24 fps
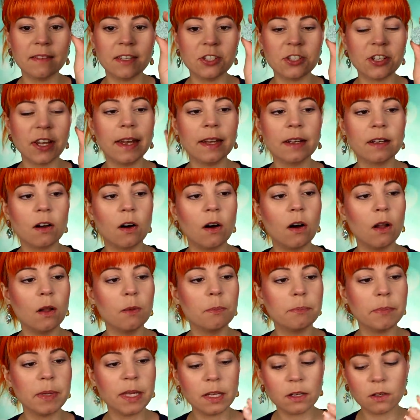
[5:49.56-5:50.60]
the shade
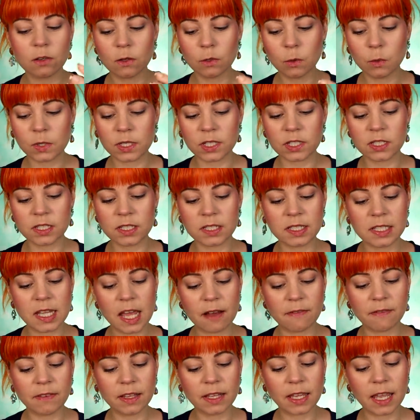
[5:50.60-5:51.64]
called Beetle, which is
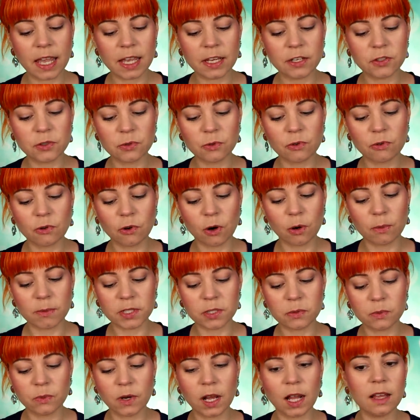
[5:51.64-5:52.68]
definitely a duochrome
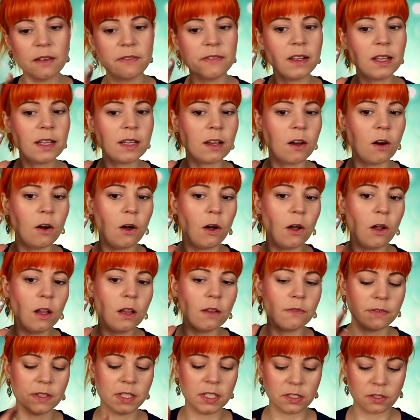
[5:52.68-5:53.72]
as well. I feel like all
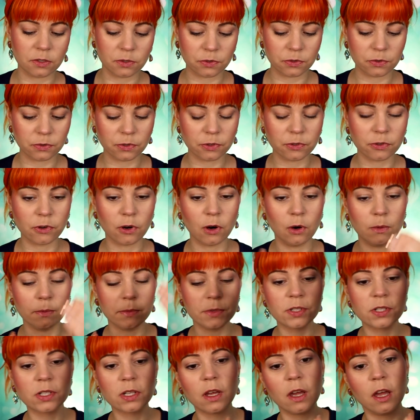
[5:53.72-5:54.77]
of these are
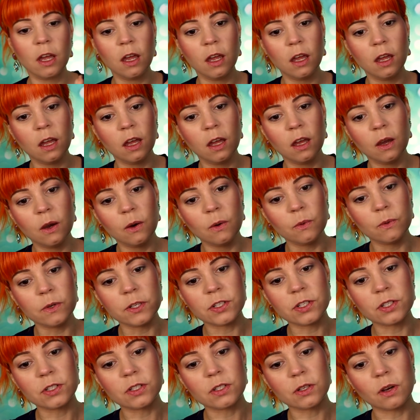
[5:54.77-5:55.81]
duochromes,
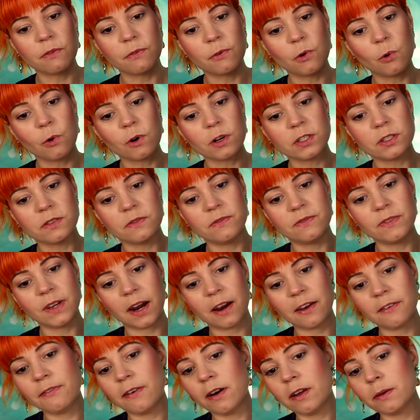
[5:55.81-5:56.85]
which is, of course,
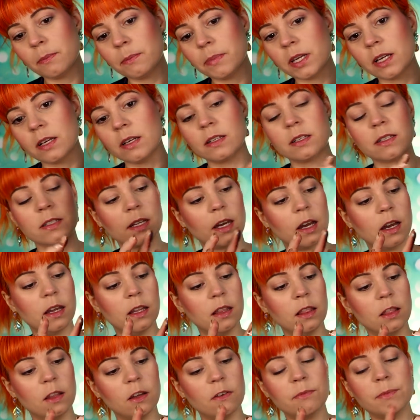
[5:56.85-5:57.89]
very fun because I
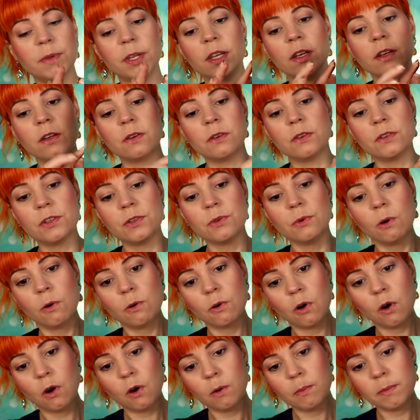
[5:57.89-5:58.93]
love me a good
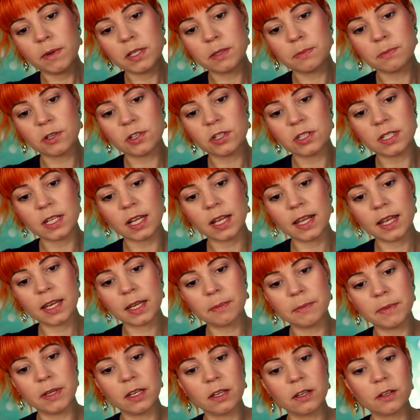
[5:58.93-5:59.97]
duochrome as much as I
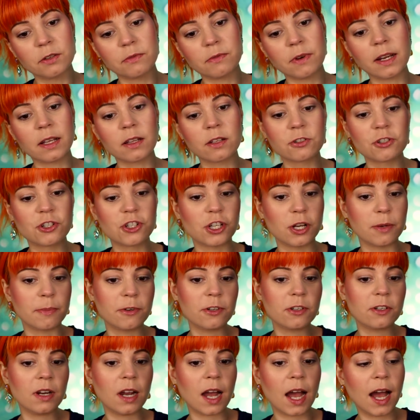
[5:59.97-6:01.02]
like me a good regular
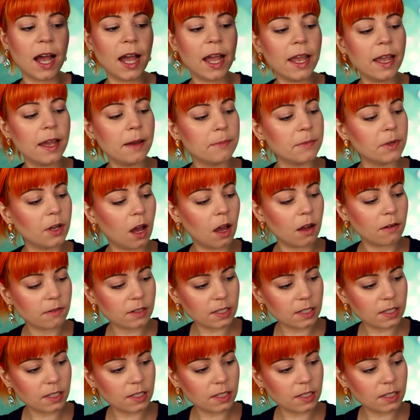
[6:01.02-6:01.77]
shimmer. I am not